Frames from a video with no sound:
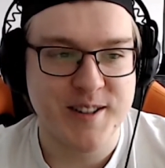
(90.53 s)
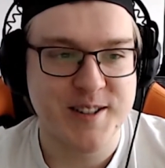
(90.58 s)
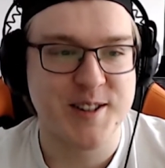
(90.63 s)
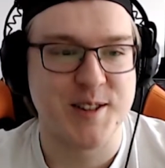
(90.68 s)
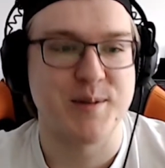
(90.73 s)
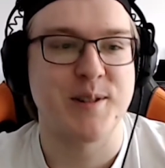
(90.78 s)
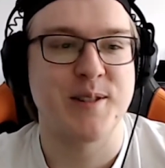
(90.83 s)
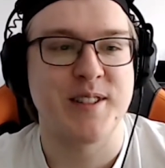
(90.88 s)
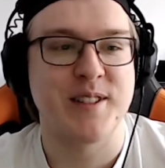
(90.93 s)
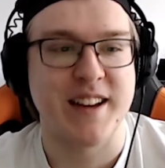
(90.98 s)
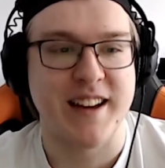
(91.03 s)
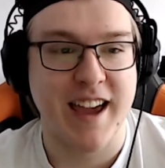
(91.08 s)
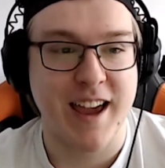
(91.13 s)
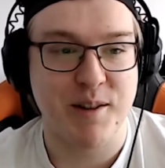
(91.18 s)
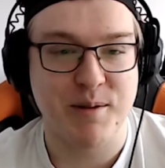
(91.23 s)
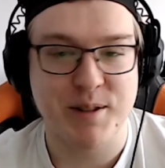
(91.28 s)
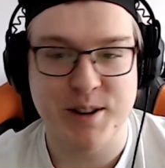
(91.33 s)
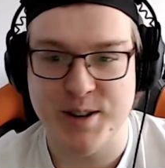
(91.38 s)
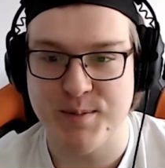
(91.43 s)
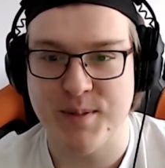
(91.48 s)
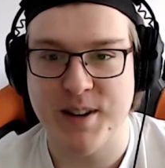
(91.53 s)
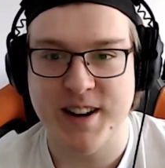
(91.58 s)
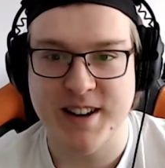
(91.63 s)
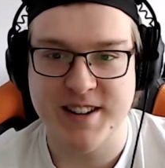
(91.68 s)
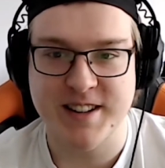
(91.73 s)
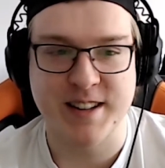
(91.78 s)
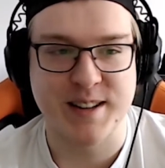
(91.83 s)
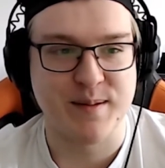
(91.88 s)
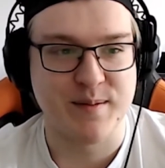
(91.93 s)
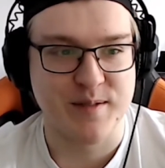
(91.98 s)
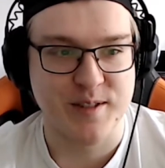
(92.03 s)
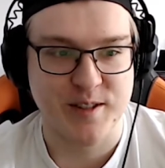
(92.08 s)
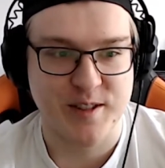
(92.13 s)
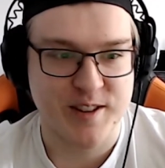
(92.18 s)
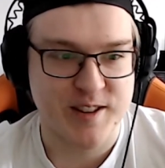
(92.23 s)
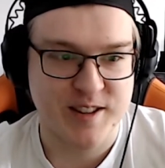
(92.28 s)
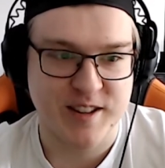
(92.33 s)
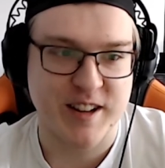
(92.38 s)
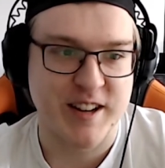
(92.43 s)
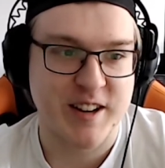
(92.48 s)
So we were like, hey, we should make a team for
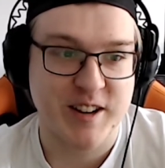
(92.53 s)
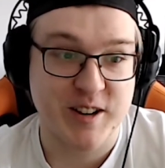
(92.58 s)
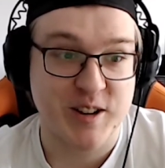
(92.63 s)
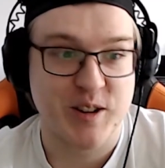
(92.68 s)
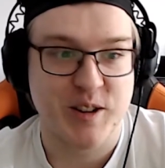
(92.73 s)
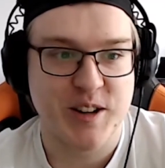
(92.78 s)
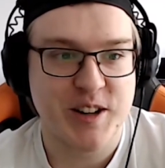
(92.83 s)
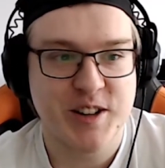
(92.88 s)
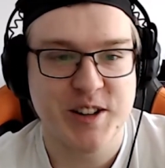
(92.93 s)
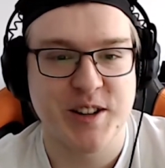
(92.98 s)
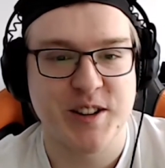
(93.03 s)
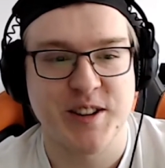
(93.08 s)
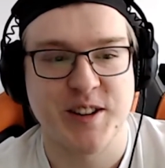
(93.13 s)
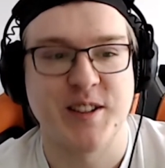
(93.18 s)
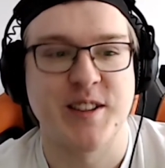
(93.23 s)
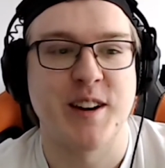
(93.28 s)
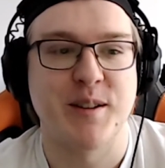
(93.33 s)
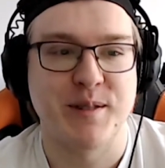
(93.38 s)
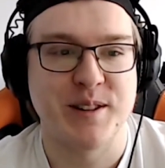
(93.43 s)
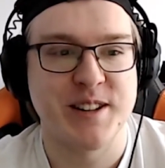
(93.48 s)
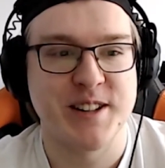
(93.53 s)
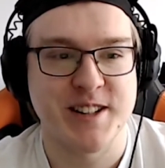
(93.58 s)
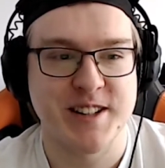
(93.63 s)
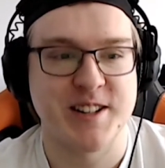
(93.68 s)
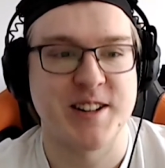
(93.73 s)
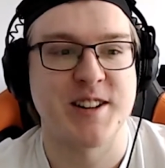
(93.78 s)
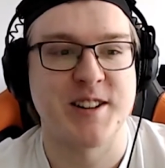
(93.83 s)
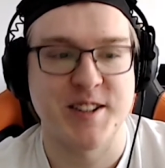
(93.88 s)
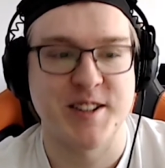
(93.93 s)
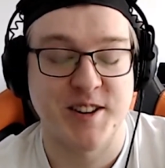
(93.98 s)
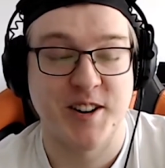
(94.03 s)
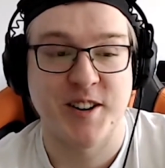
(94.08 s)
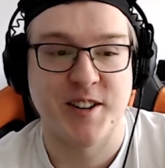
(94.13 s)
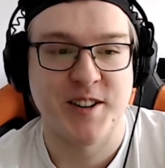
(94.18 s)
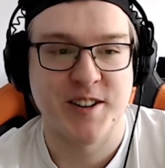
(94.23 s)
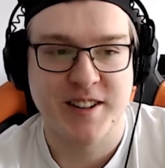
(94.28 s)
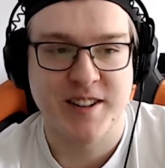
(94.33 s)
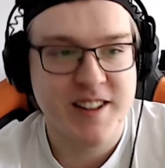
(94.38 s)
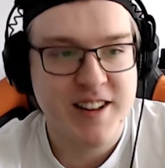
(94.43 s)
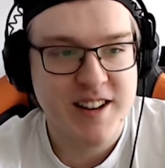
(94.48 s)
this like collegiate thing that we just saw
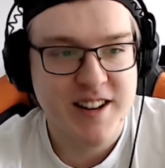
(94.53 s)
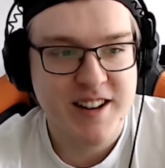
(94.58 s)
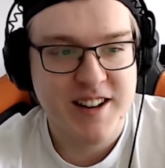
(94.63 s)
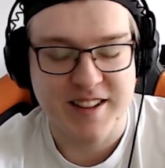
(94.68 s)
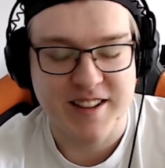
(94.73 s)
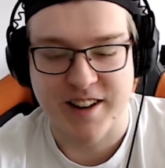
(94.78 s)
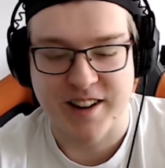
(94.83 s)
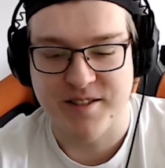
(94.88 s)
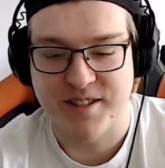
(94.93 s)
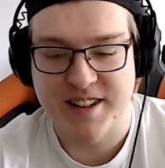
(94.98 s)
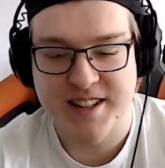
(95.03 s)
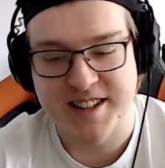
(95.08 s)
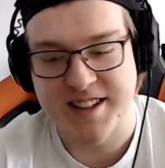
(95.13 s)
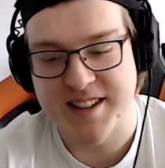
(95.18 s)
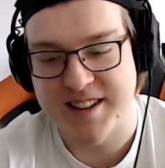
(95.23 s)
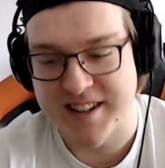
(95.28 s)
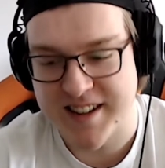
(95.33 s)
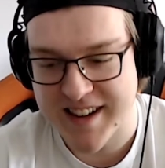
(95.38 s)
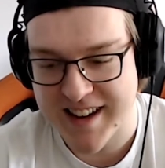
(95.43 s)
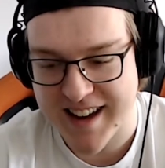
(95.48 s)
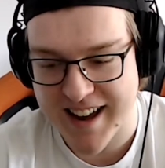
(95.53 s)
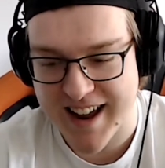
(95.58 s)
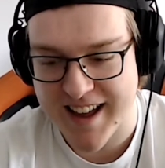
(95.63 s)
started like recently.